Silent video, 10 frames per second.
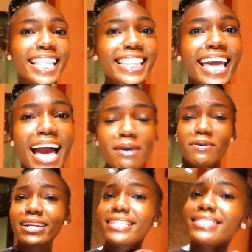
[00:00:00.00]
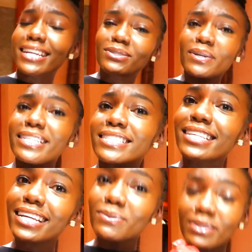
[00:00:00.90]
Like, I want to say
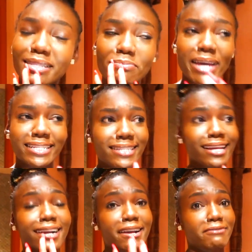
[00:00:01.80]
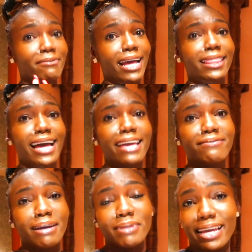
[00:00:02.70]
26 was the best year of my life.
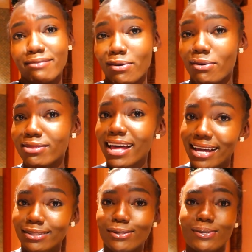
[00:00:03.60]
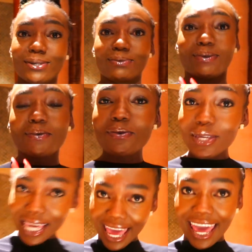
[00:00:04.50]
I'm not even gonna lie to you,
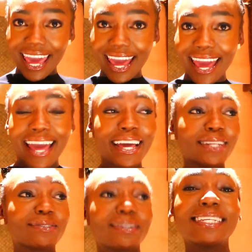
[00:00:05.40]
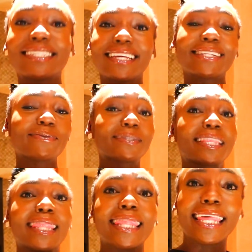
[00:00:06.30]
okay? 26 was
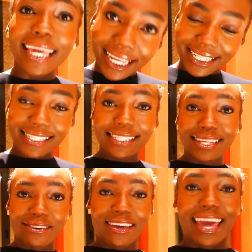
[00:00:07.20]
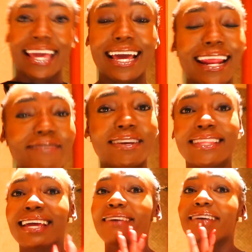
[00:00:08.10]
lit, okay? I got
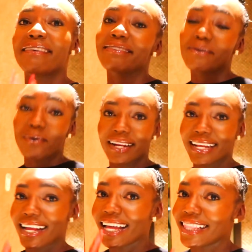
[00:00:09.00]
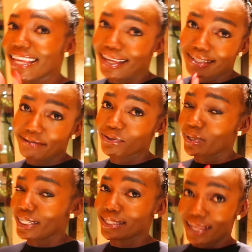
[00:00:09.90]
everything I've ever wanted at the age of
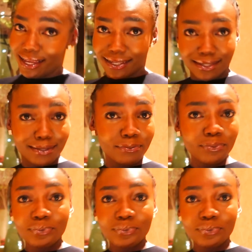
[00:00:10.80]
26.